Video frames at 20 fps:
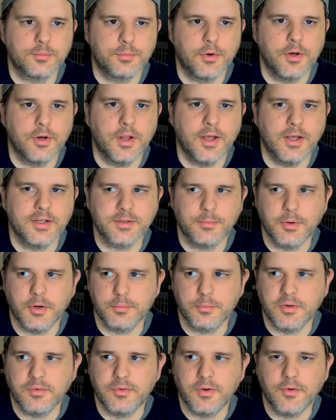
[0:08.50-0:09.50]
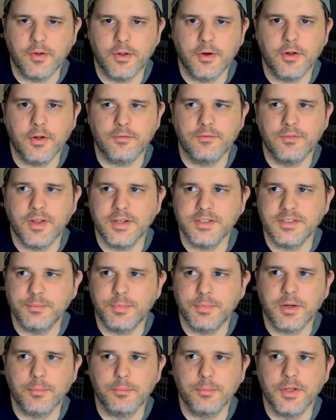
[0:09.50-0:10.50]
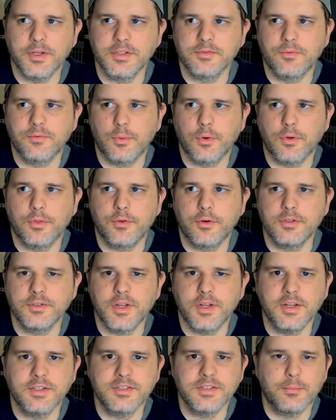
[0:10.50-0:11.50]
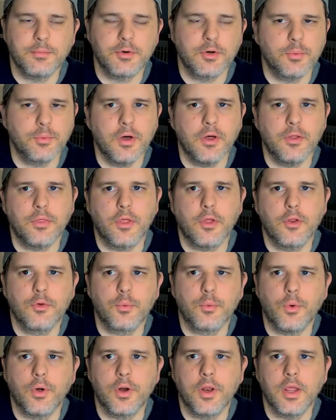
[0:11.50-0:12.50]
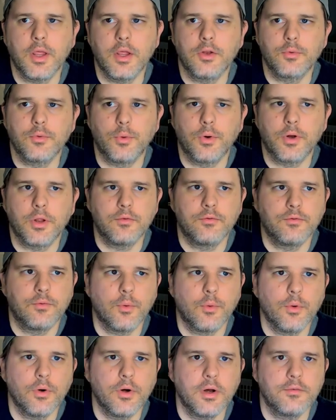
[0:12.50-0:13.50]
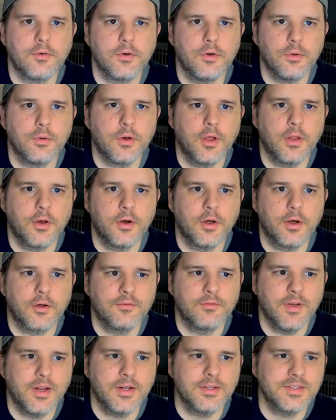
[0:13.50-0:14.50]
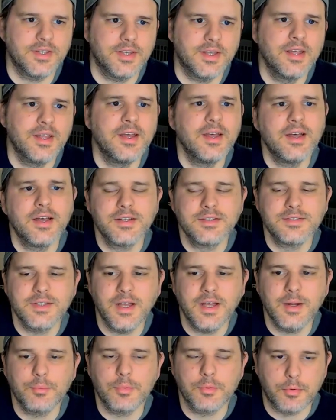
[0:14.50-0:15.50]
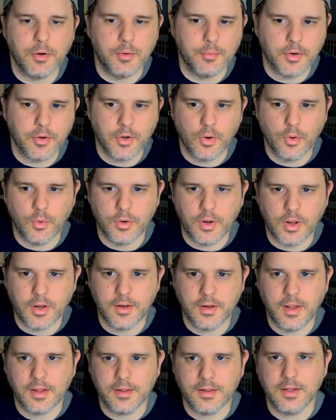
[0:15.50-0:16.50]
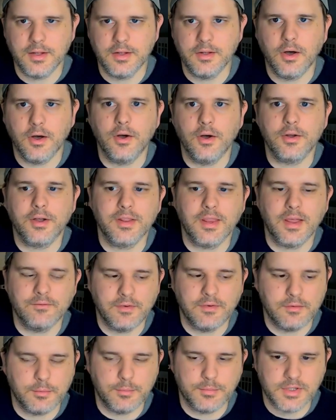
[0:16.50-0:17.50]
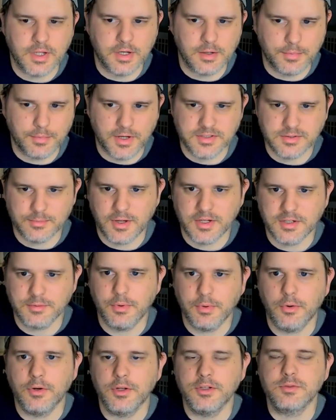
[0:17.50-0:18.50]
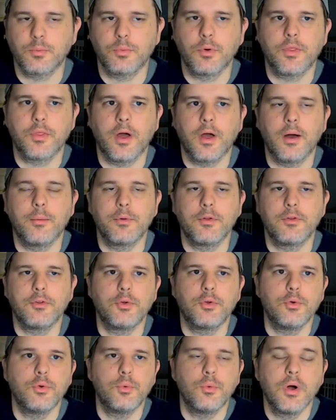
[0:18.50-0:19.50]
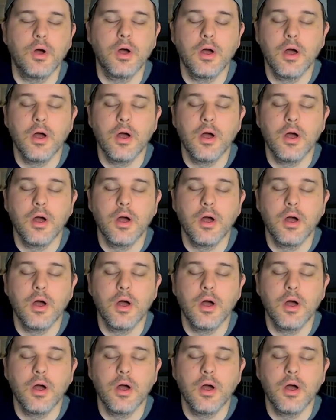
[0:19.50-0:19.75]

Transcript: Britton Hess. I'm here with my favorite Underdog Fantasy Pick and Plays for Thursday, December 12th, 2024. If you're new to Underdog Fantasy, sign up with promo code DailyDog. Get that 50% deposit match bonus worth up to